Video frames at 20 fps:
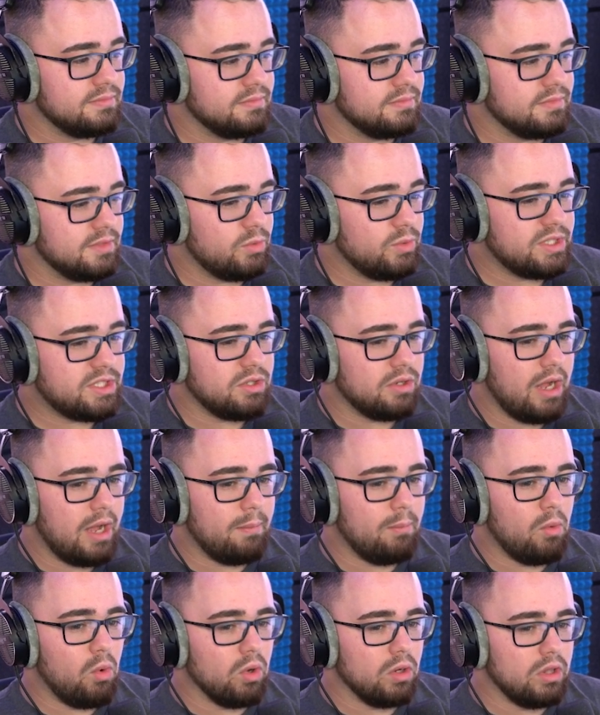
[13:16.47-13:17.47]
We still got
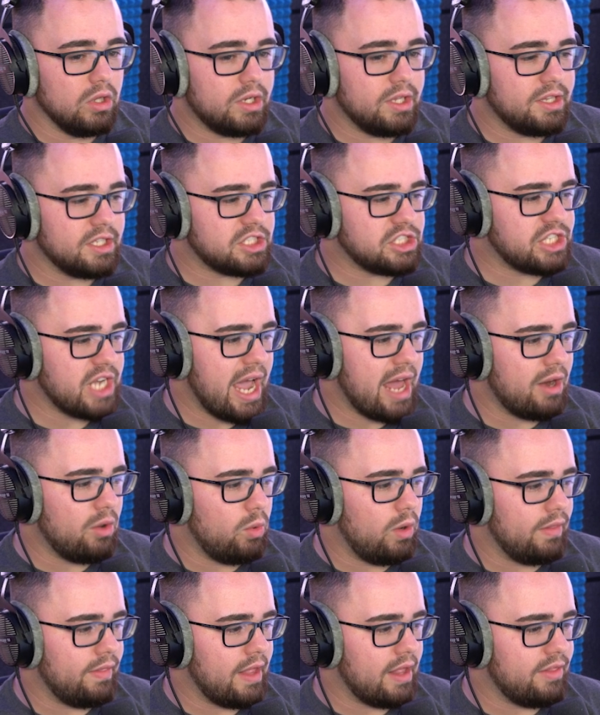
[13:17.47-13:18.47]
more. Look at the shadow
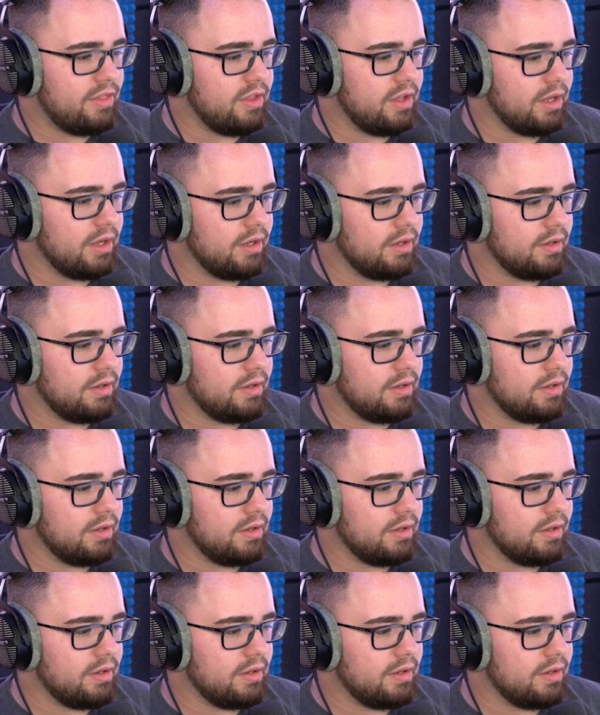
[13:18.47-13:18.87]
on that thing.